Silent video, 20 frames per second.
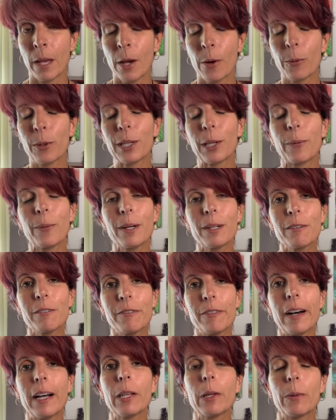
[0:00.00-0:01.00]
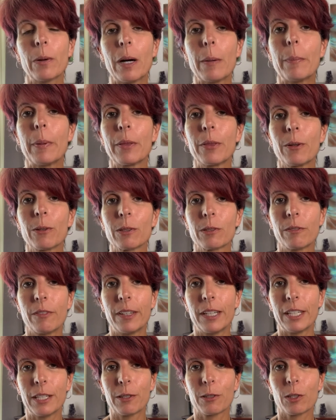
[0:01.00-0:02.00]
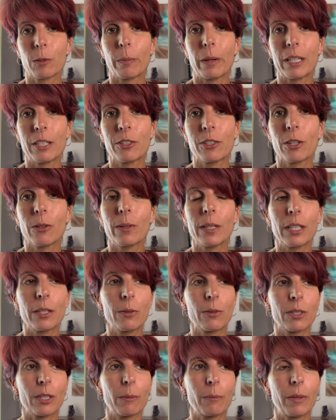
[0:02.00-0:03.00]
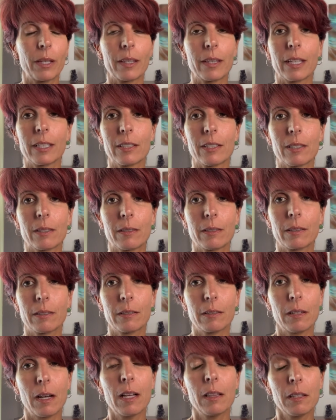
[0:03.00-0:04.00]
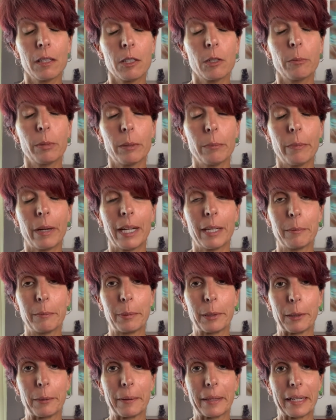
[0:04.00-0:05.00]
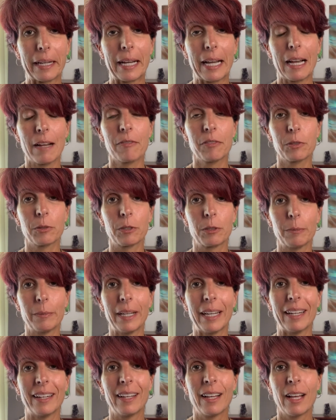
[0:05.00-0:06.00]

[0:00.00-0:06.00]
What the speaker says: Well, I want to follow up on those videos by showing you something that's a little bit mind-blowing, I have to admit.